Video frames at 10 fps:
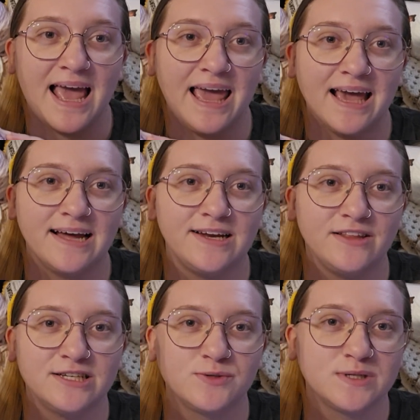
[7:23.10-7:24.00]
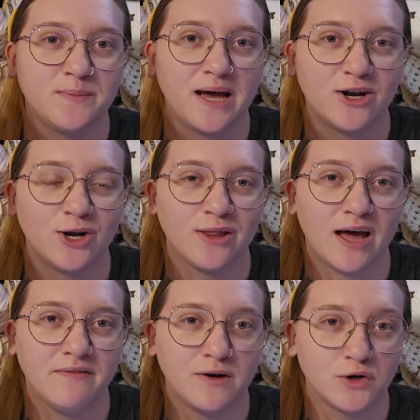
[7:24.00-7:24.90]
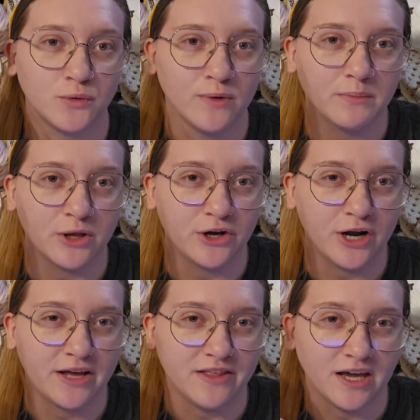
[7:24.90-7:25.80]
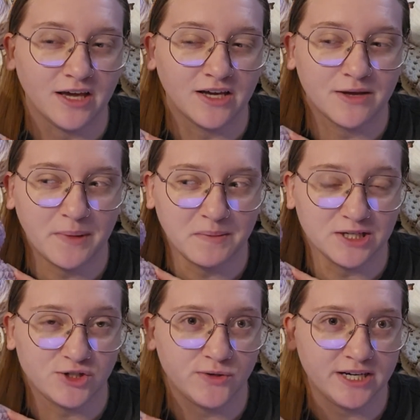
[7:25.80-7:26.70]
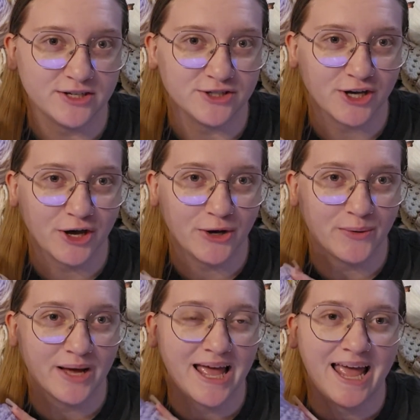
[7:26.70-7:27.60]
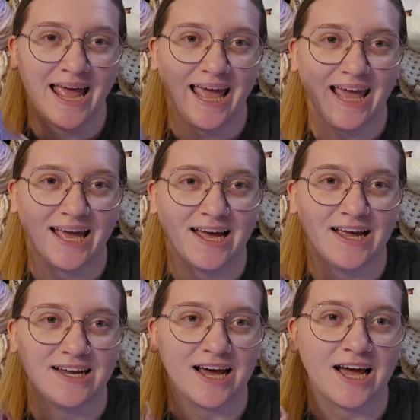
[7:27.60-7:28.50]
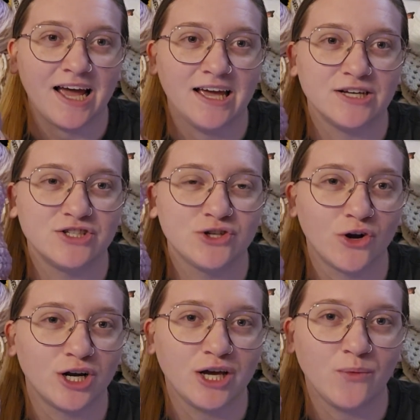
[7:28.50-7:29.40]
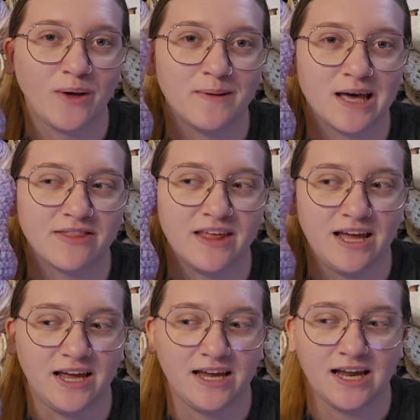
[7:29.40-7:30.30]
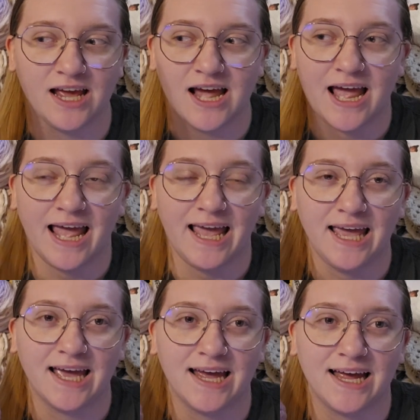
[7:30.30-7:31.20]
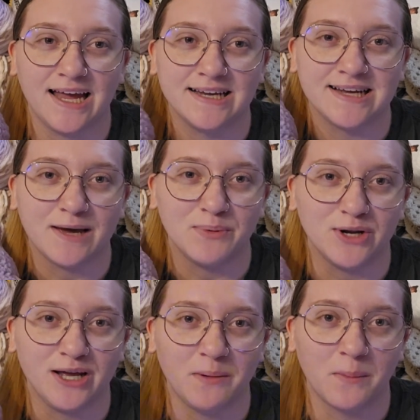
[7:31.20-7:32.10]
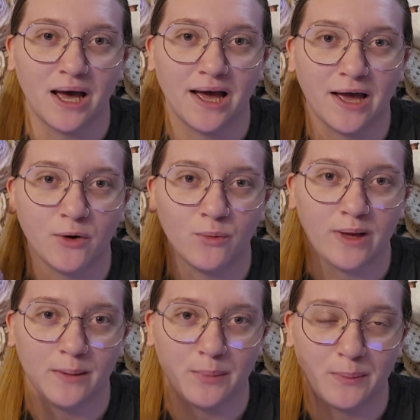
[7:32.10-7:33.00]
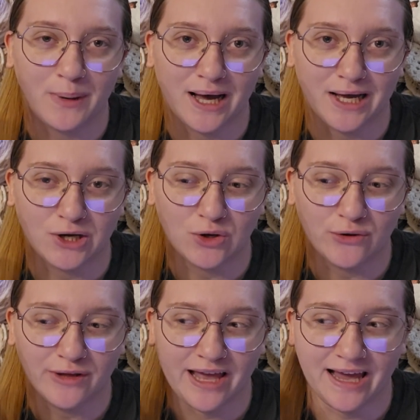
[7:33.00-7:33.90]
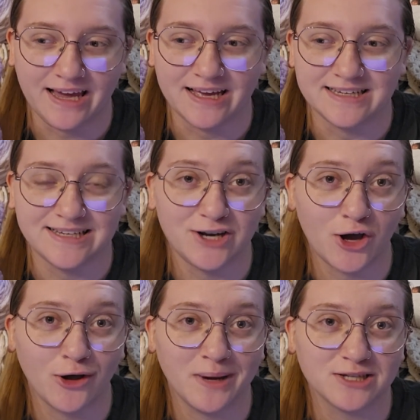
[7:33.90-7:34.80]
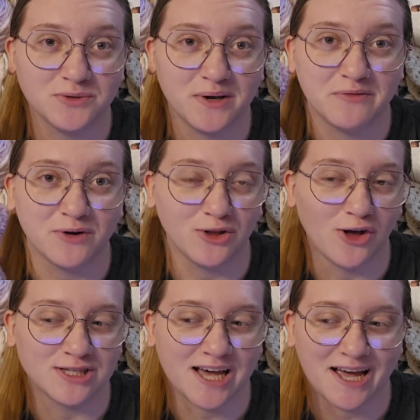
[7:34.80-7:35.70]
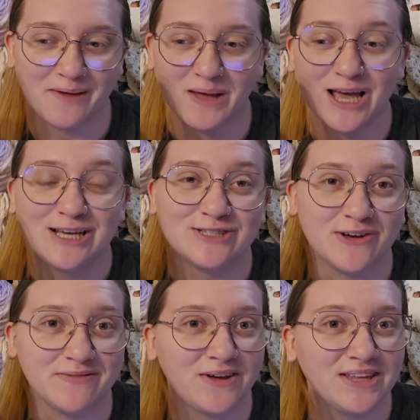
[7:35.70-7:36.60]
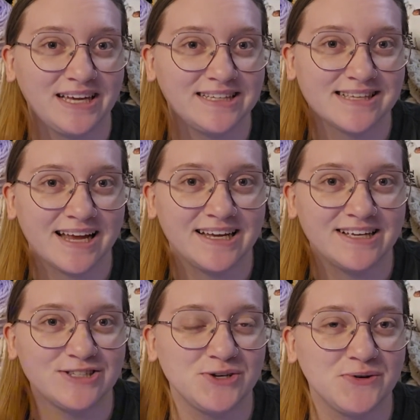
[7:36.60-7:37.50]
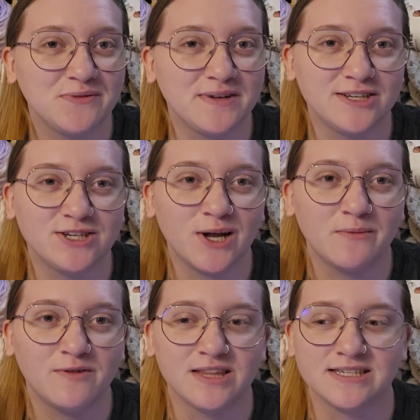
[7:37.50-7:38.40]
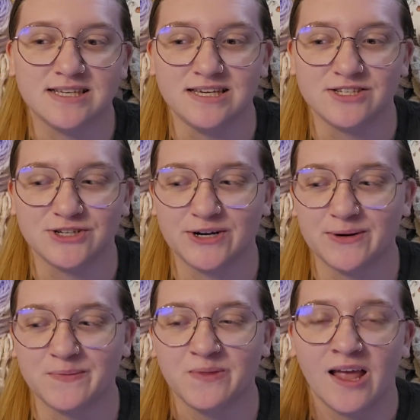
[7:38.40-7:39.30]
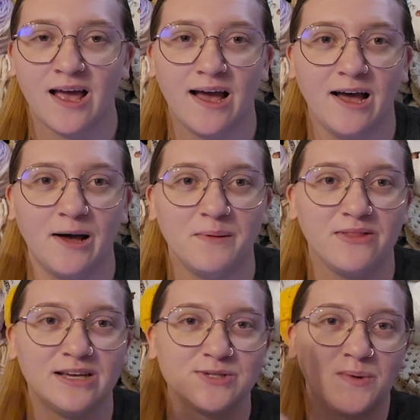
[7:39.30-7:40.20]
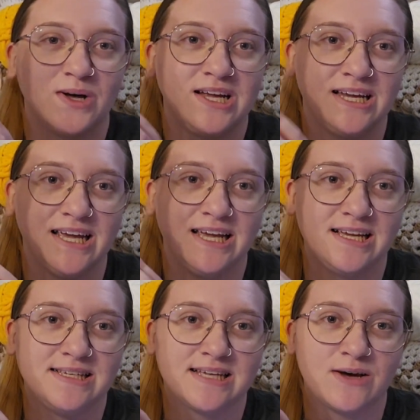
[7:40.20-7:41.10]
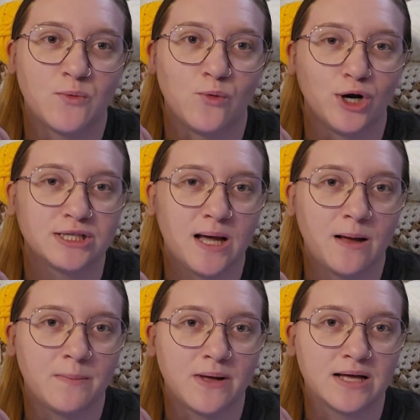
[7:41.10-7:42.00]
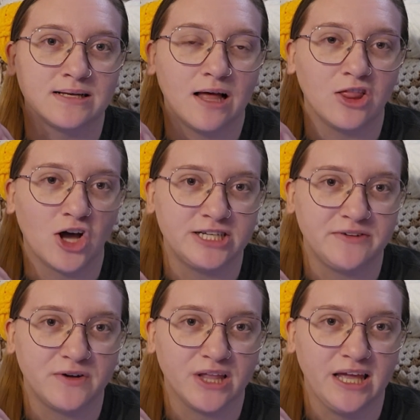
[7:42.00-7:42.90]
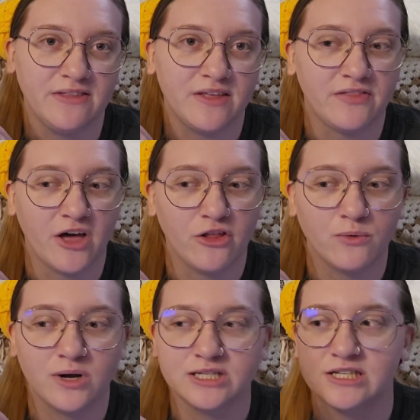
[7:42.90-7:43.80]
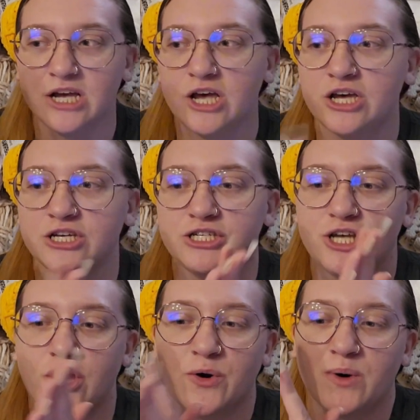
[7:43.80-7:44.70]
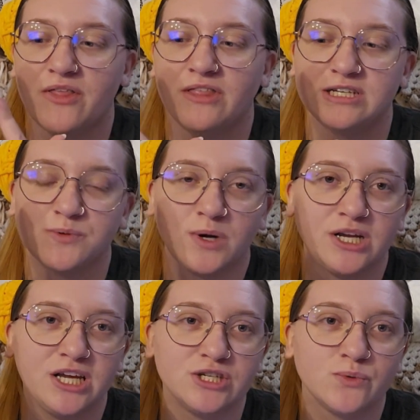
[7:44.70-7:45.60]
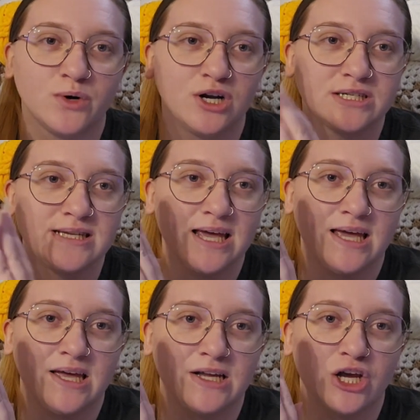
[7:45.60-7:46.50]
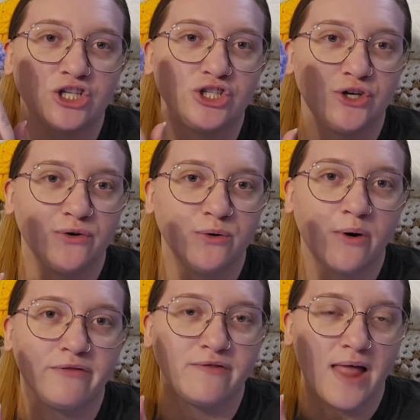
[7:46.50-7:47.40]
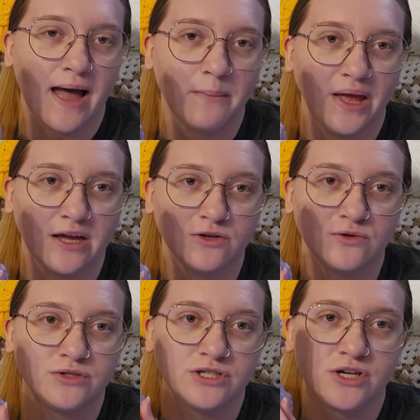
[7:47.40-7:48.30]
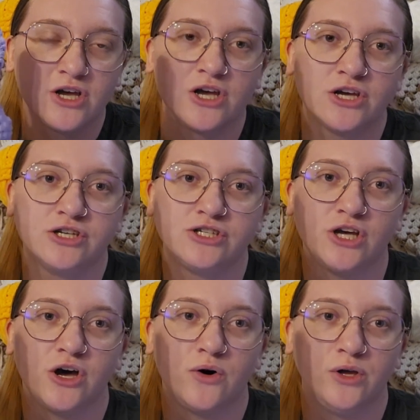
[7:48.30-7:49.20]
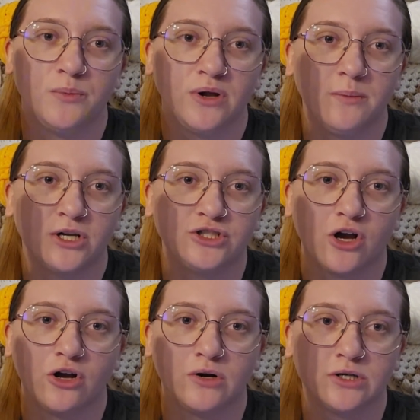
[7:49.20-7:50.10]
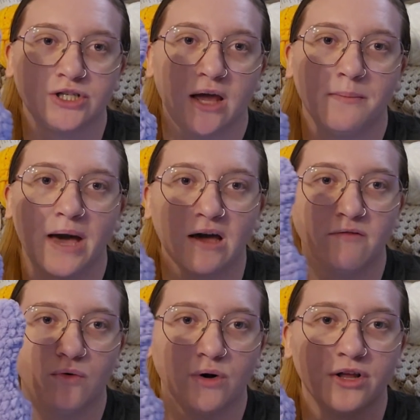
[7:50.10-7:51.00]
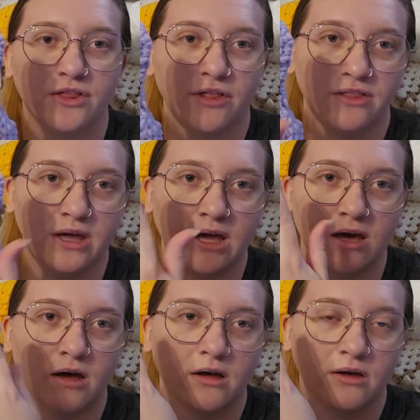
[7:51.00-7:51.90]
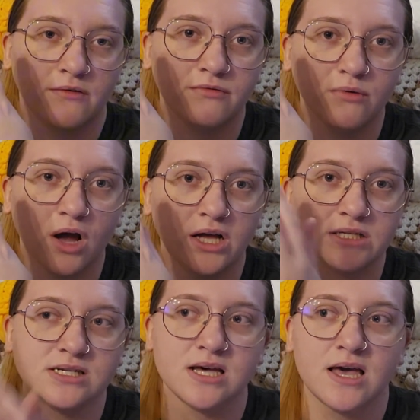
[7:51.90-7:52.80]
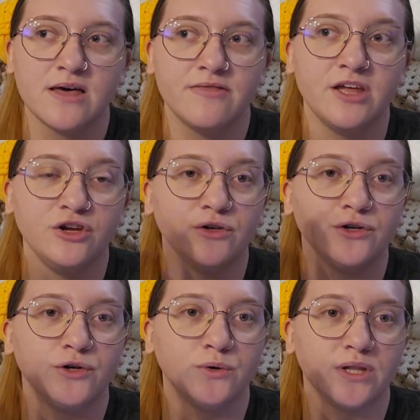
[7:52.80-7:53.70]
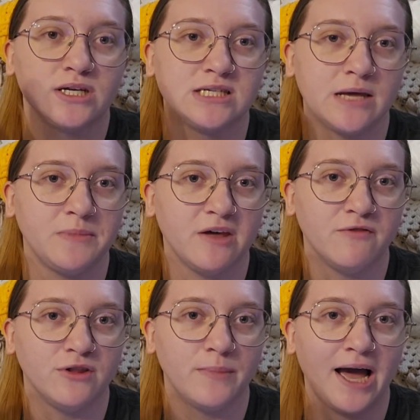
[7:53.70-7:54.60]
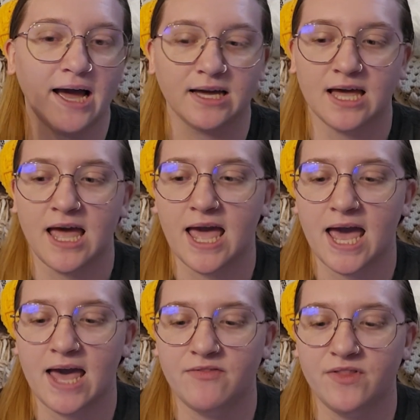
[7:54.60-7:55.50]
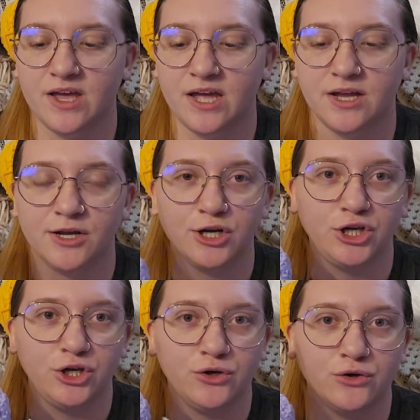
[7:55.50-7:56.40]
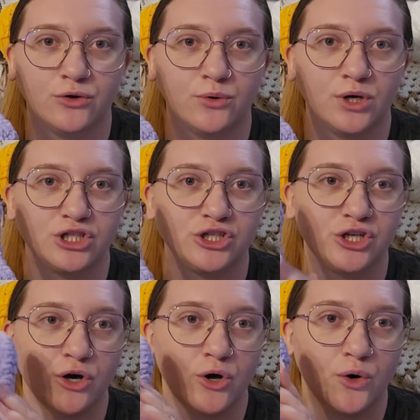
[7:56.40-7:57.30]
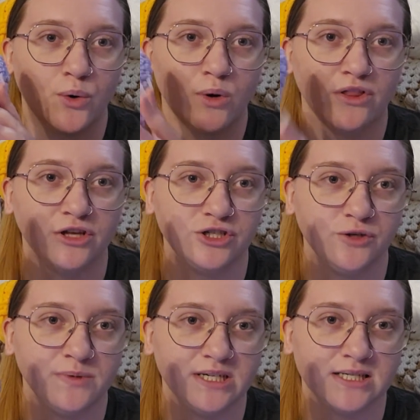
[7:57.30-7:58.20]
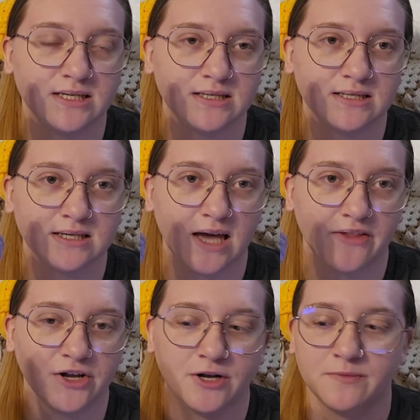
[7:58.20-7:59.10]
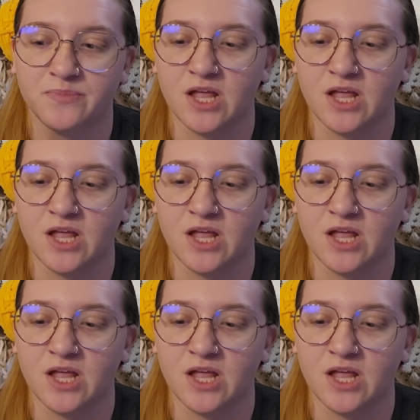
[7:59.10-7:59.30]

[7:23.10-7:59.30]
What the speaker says: And this was a pattern that I found on Ribbler, I think maybe 2 years ago. And I started it way back then, and I put it in my whip pile and did not go back to it for a long time. So I finally decided to finish it up for this Easter. This one is worked up a lot differently than the other ones. So this one is worked in 2 flat panels. So you pretty much are crocheting back and forth the front, then you do the same thing for the back, and then you sew the 2 pieces together.